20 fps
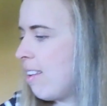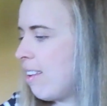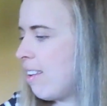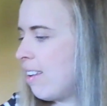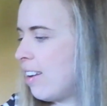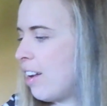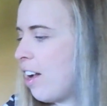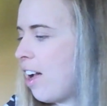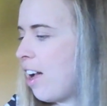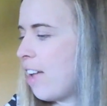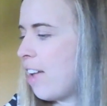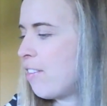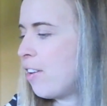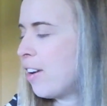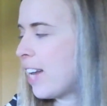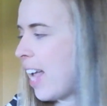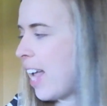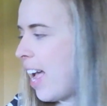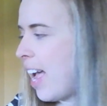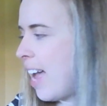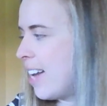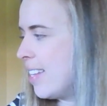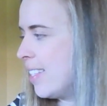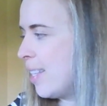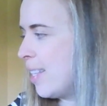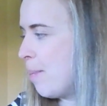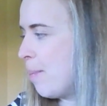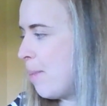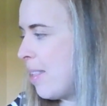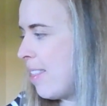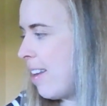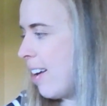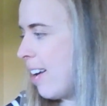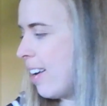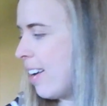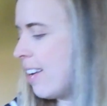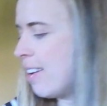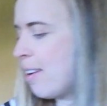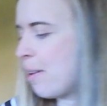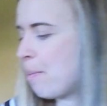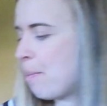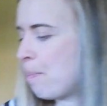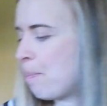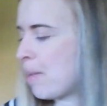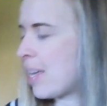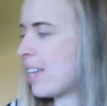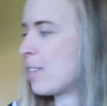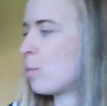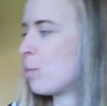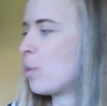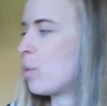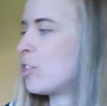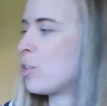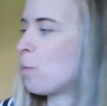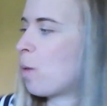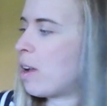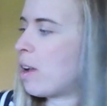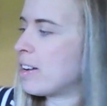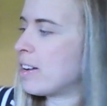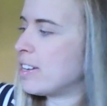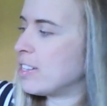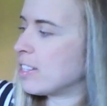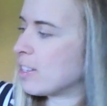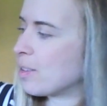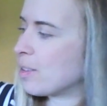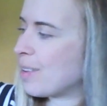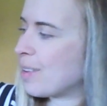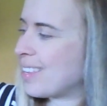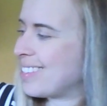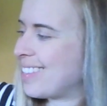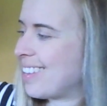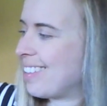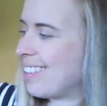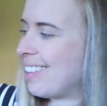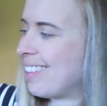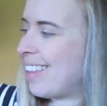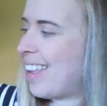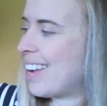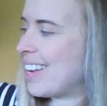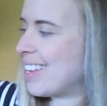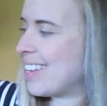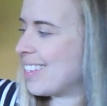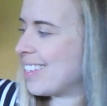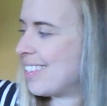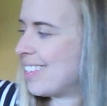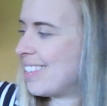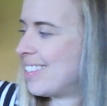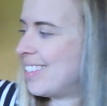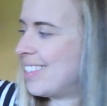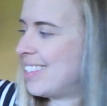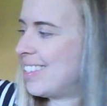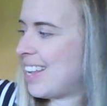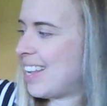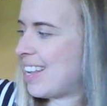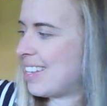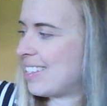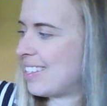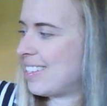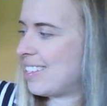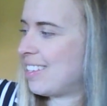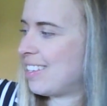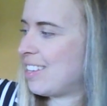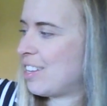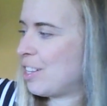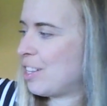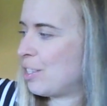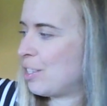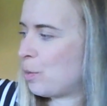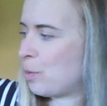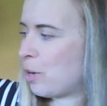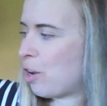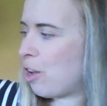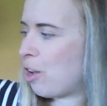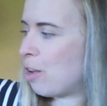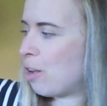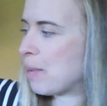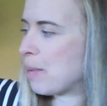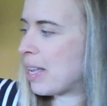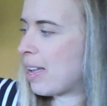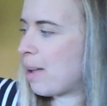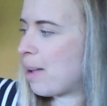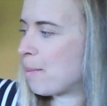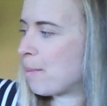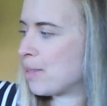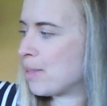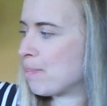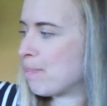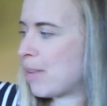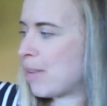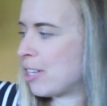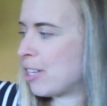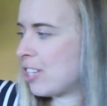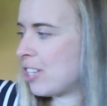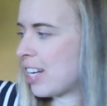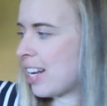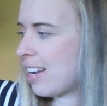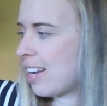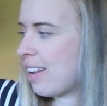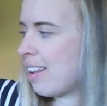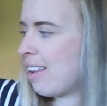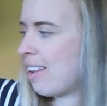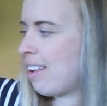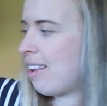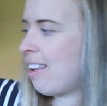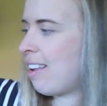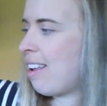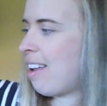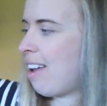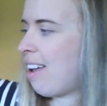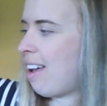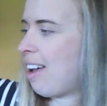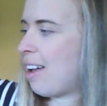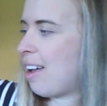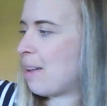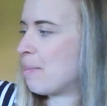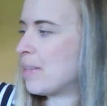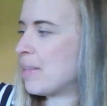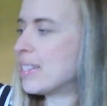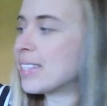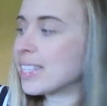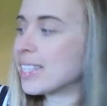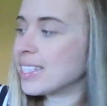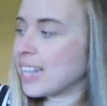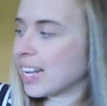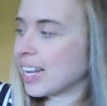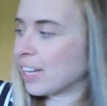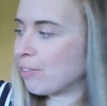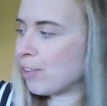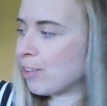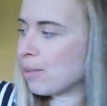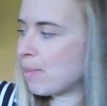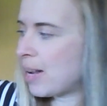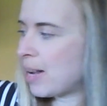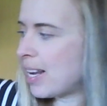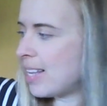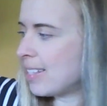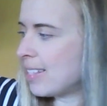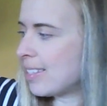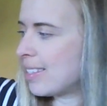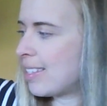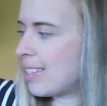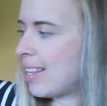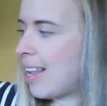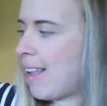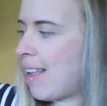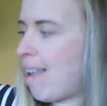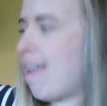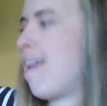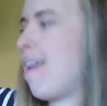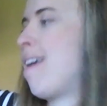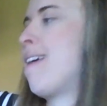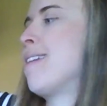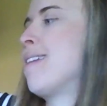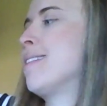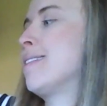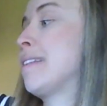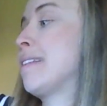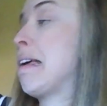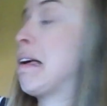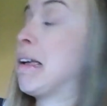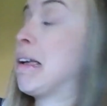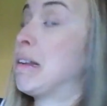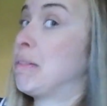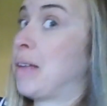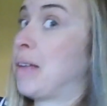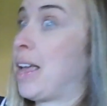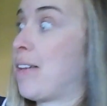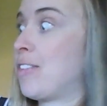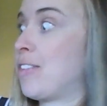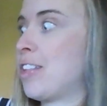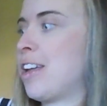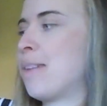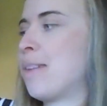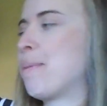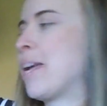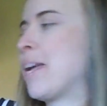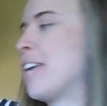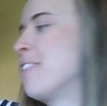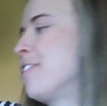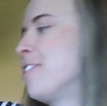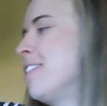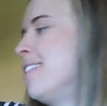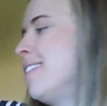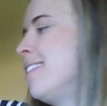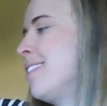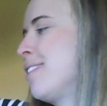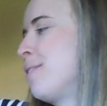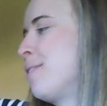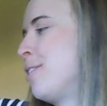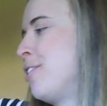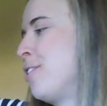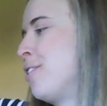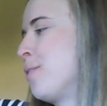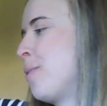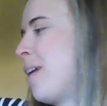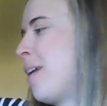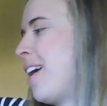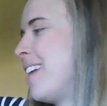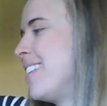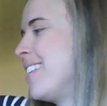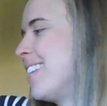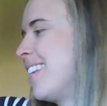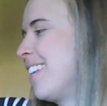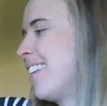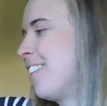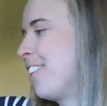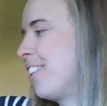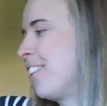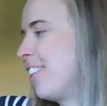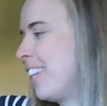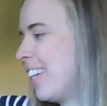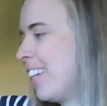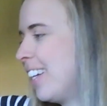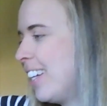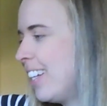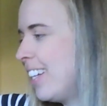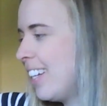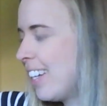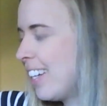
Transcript: Now I've already added some in there because what you want to do is then let it sit so it all becomes mushy. This can take a few minutes and I don't have a lot of patience, which is why I did it earlier.